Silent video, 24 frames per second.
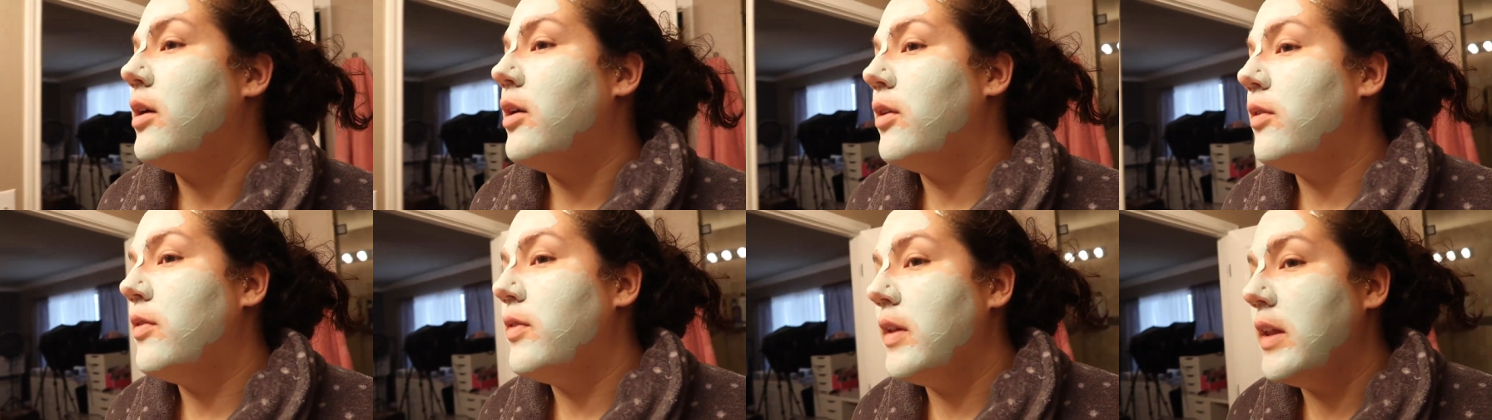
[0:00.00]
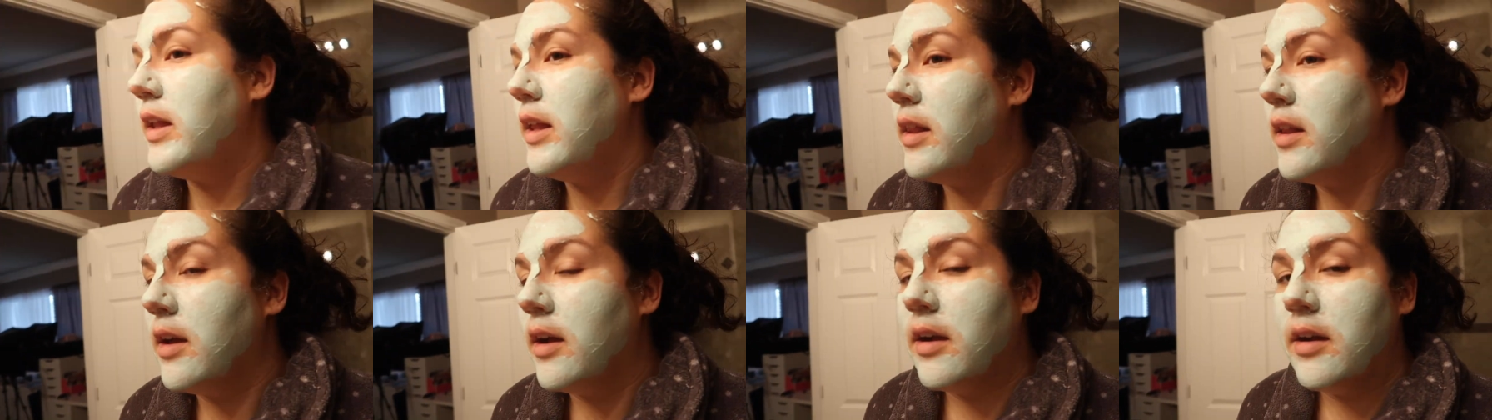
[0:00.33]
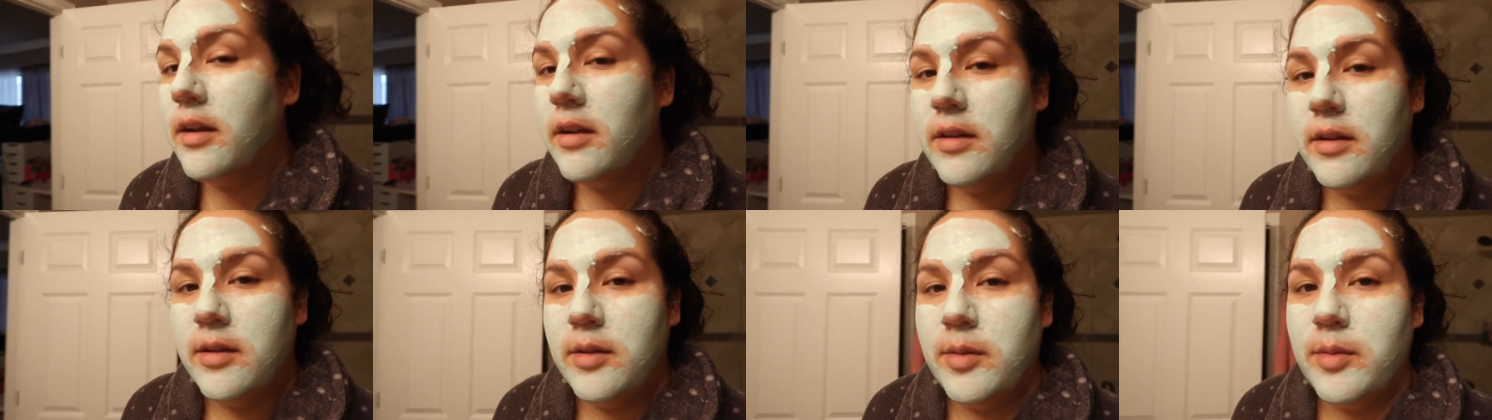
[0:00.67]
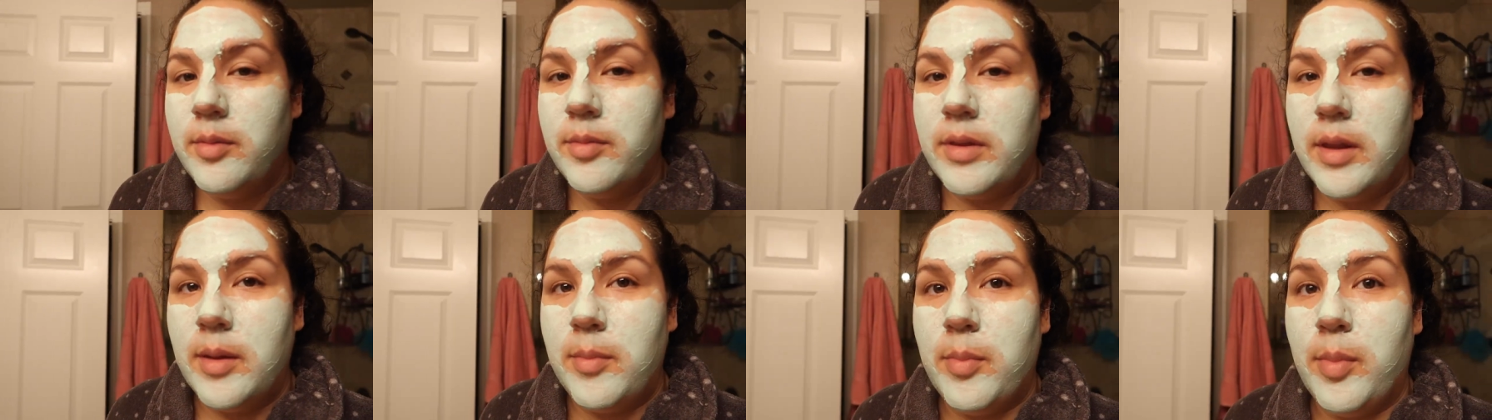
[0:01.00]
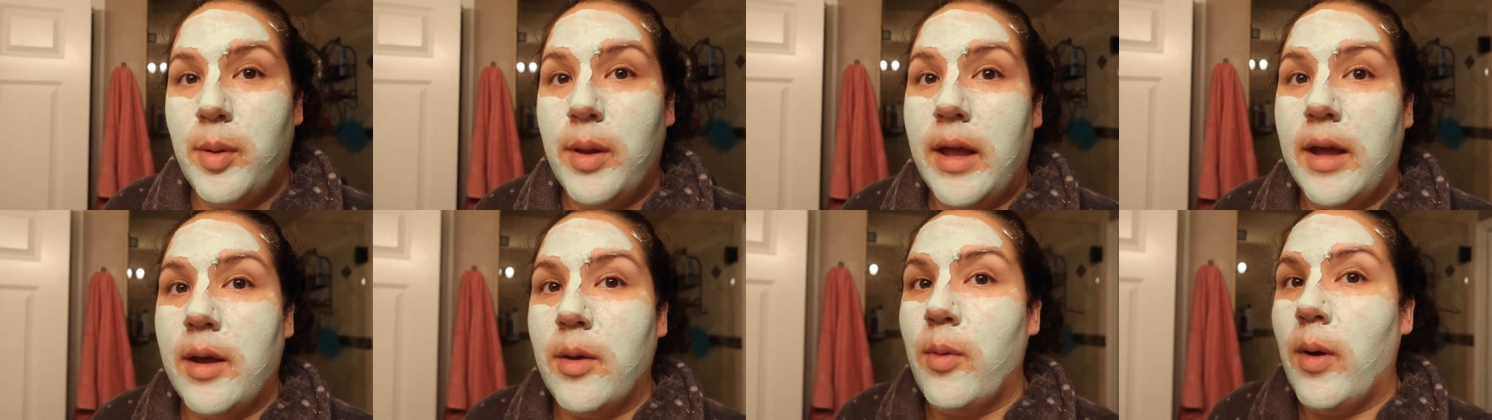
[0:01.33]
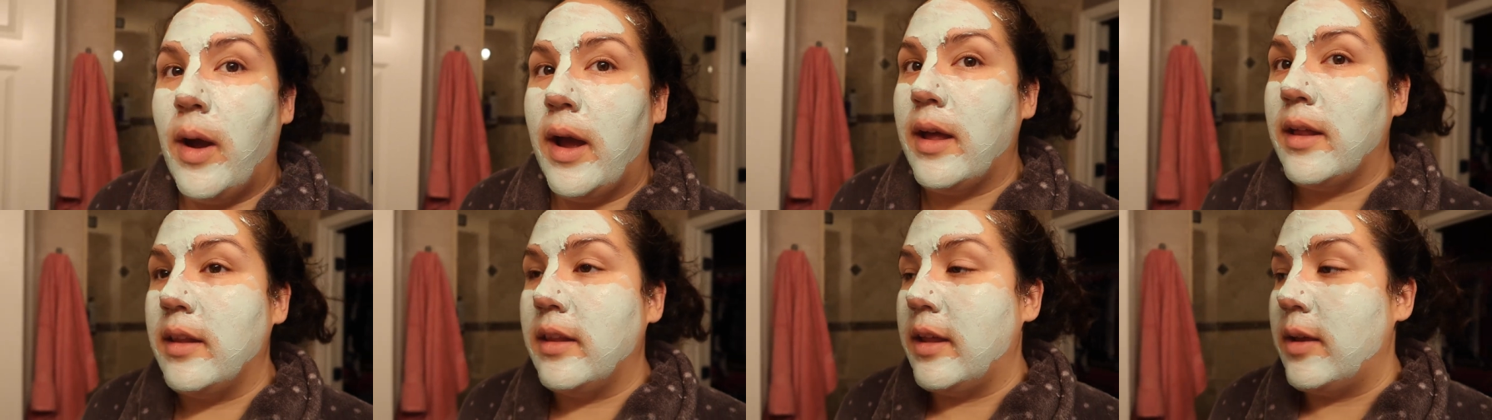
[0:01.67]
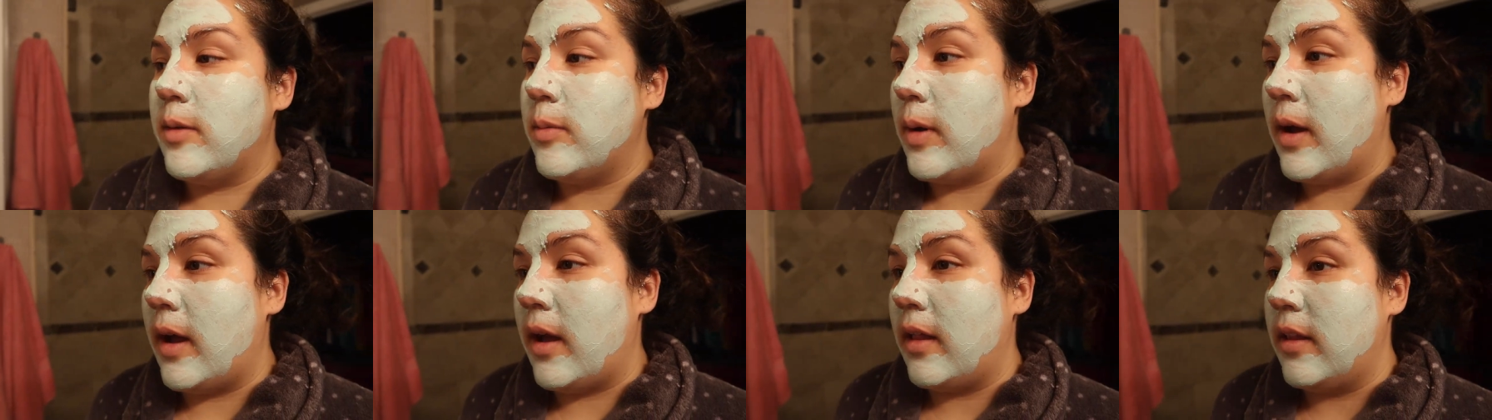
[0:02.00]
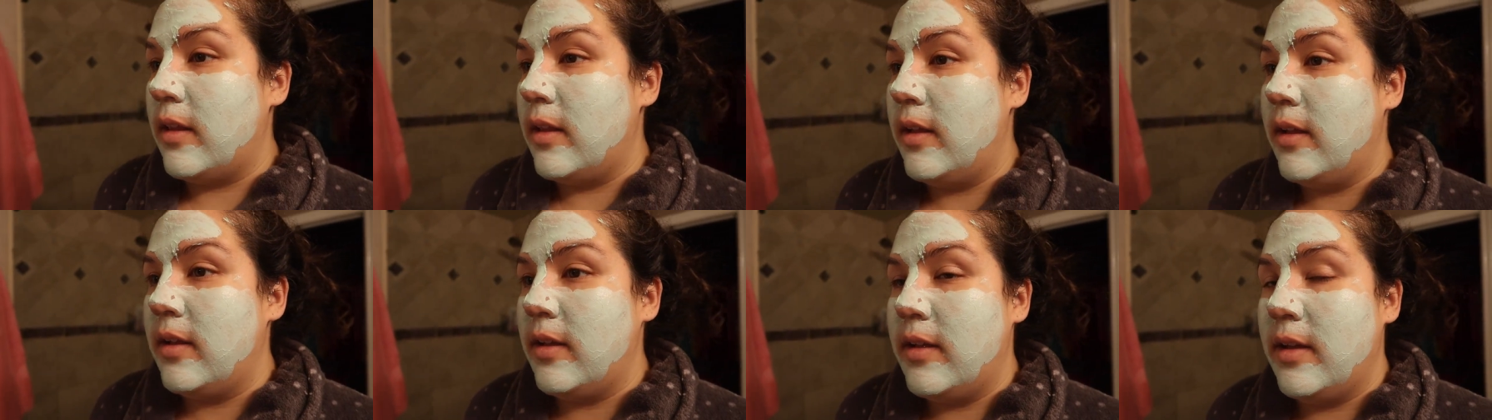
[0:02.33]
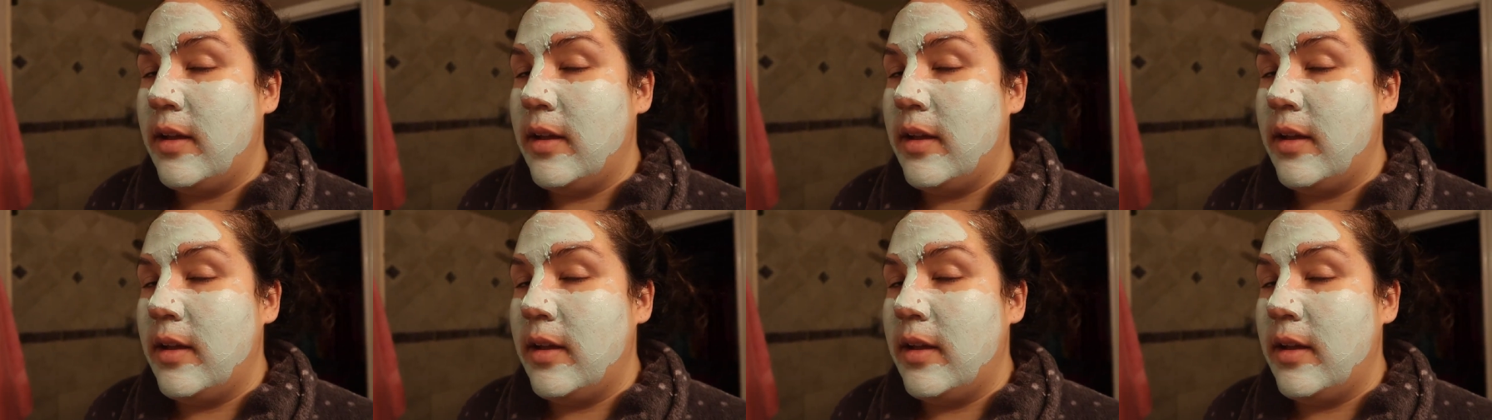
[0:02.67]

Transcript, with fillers: hopefully they're they play quietly while